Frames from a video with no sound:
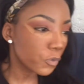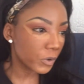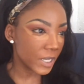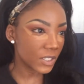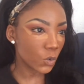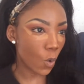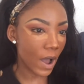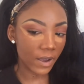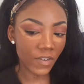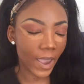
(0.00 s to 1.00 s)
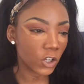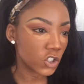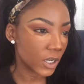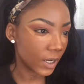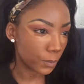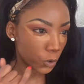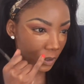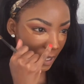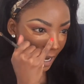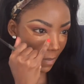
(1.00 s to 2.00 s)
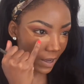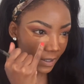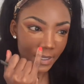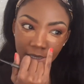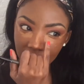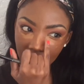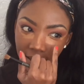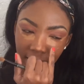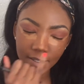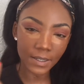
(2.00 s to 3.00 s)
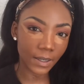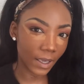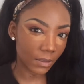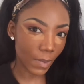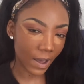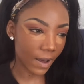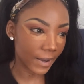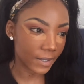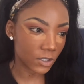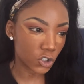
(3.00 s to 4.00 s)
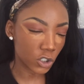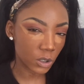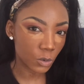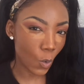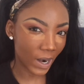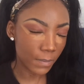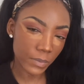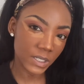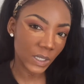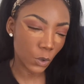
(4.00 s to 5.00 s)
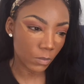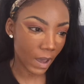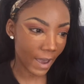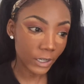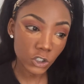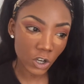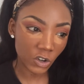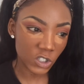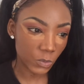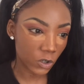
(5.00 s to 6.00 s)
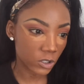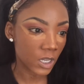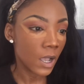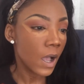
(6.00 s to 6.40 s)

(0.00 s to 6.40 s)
the reason why I've actually put like my concealer underneath my eyes just while I'm busy with my eyeshadow is because